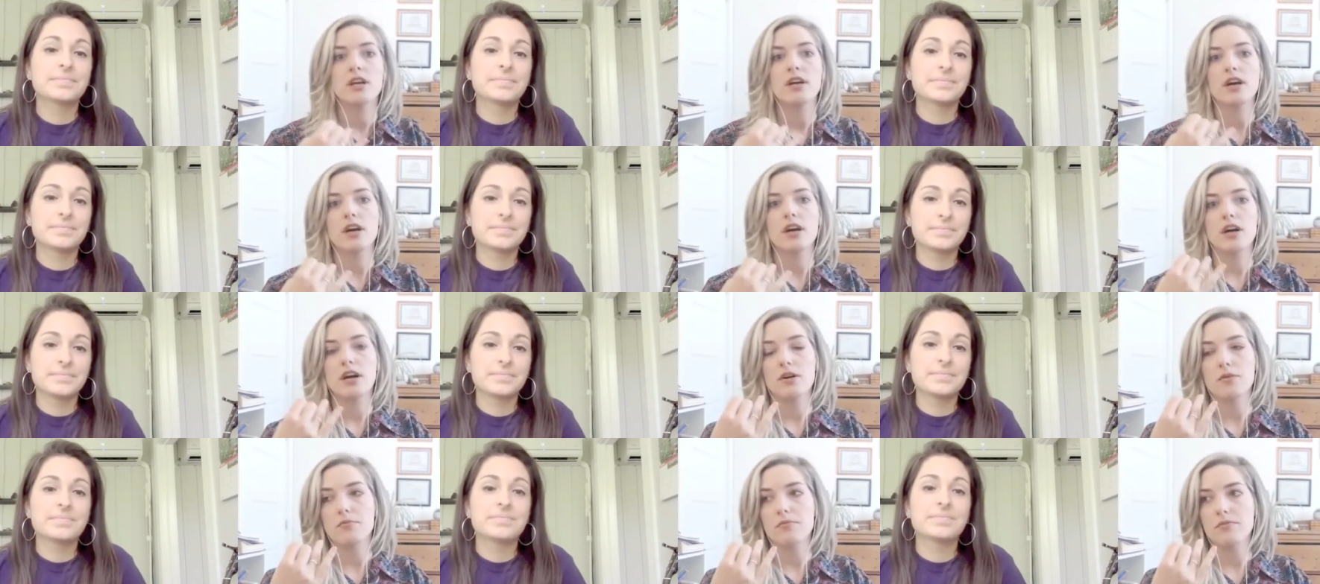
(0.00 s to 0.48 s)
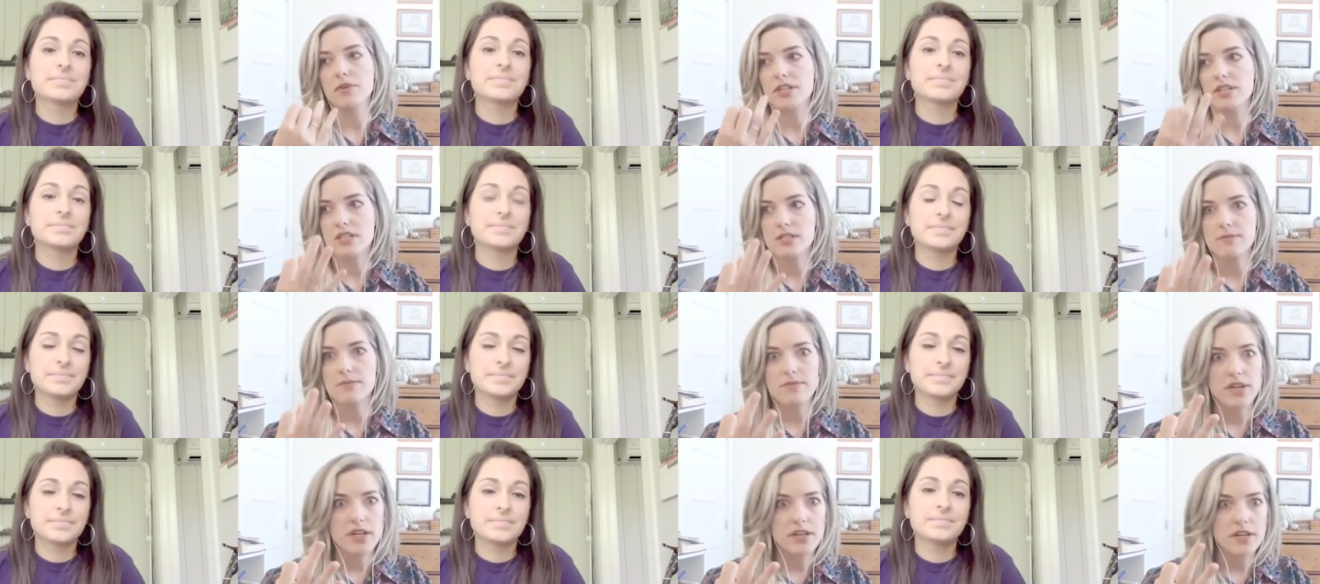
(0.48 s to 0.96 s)
Speaker 1: um,
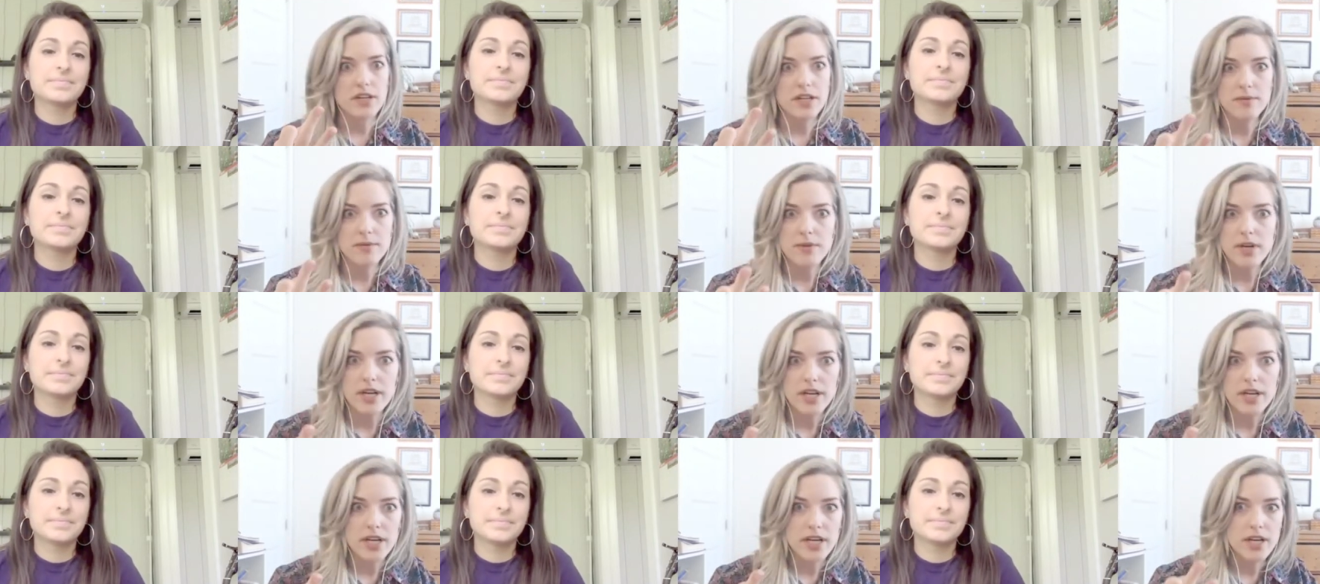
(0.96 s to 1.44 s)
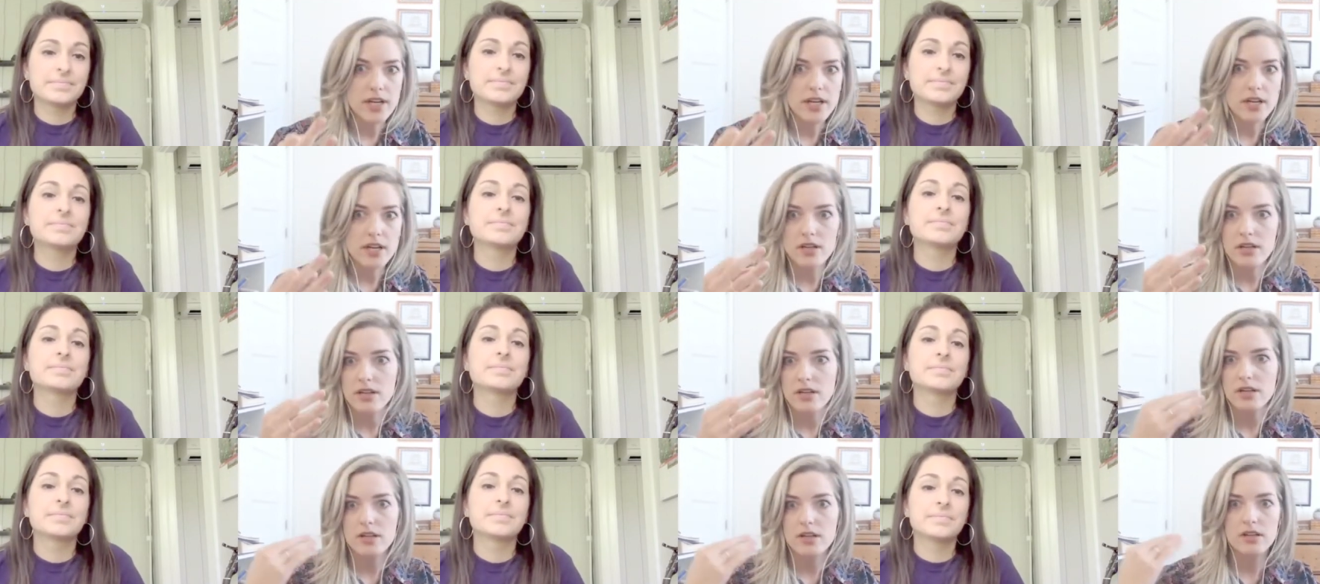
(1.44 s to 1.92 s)
expanding my
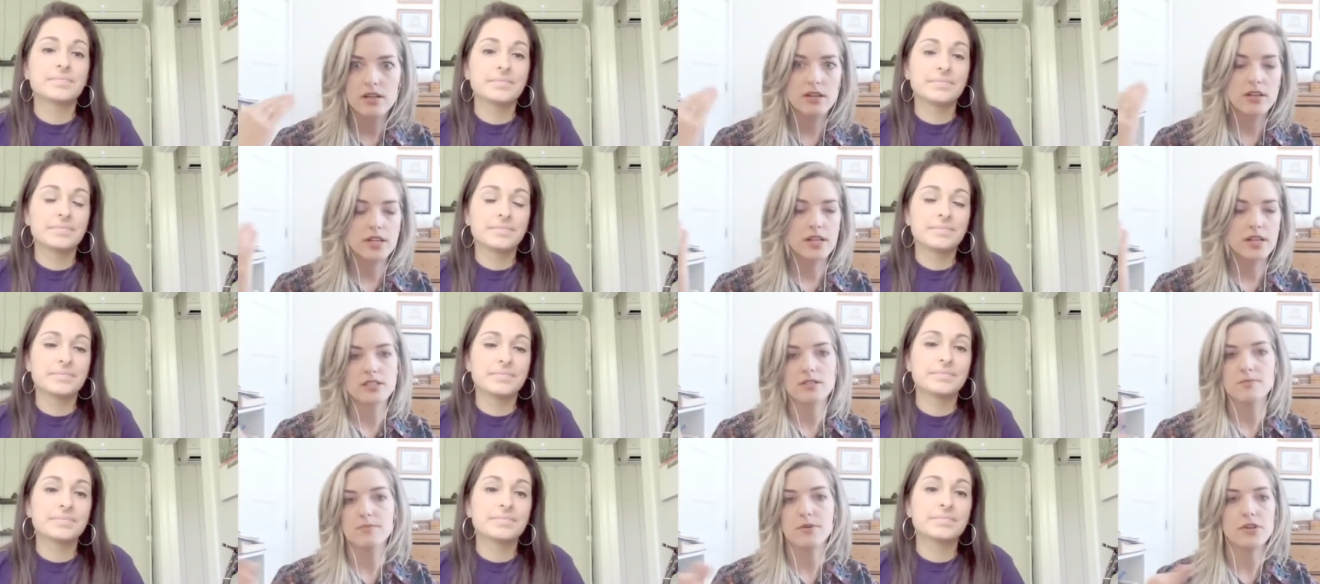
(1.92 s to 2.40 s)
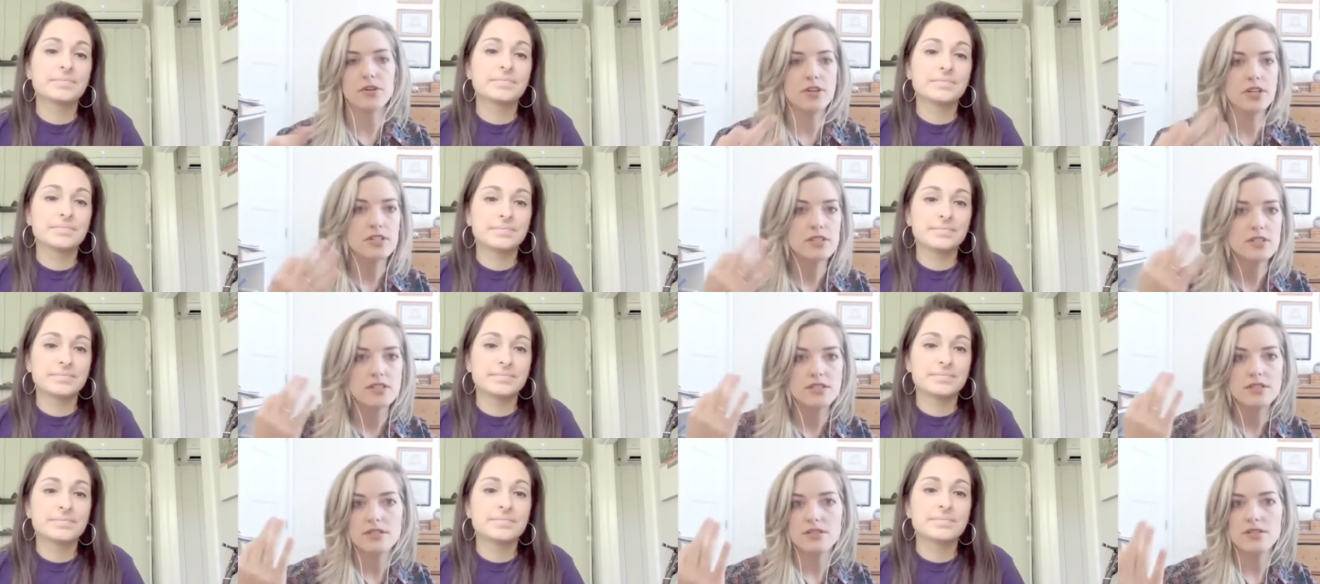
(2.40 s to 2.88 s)

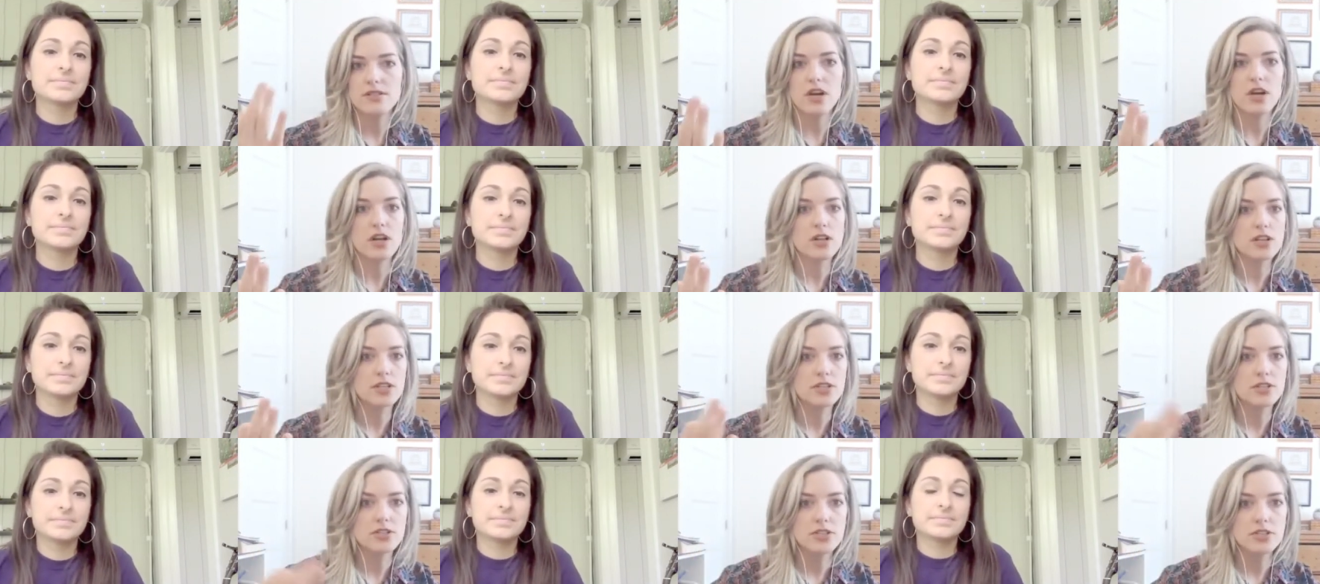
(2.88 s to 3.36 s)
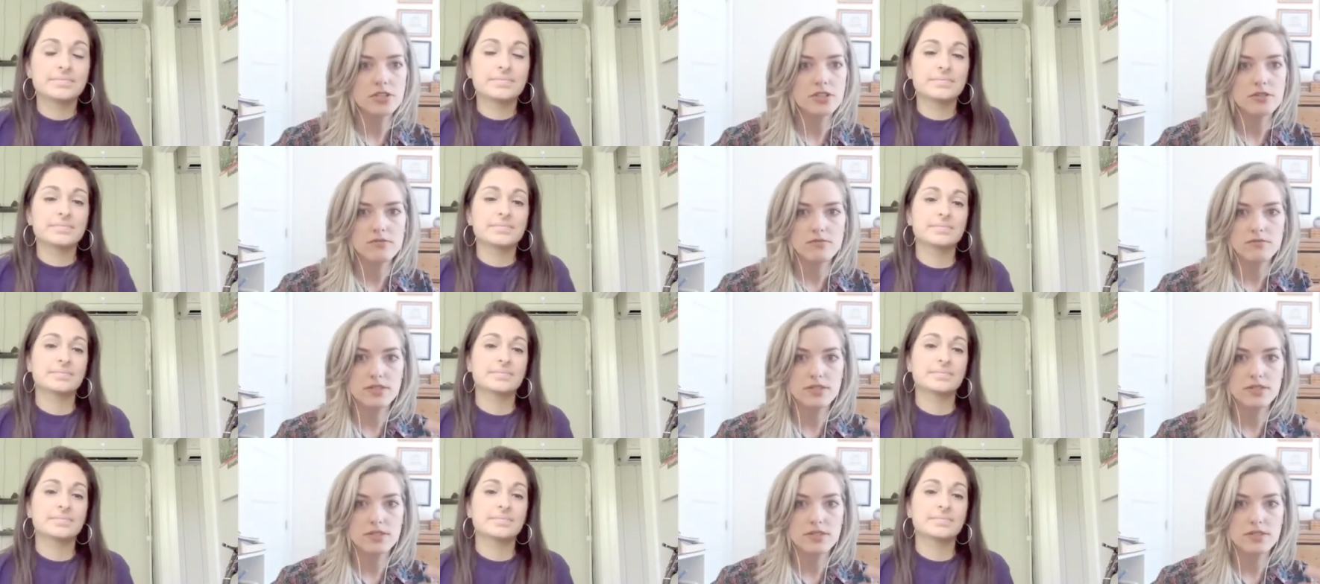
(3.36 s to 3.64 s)
experiences, knowledge,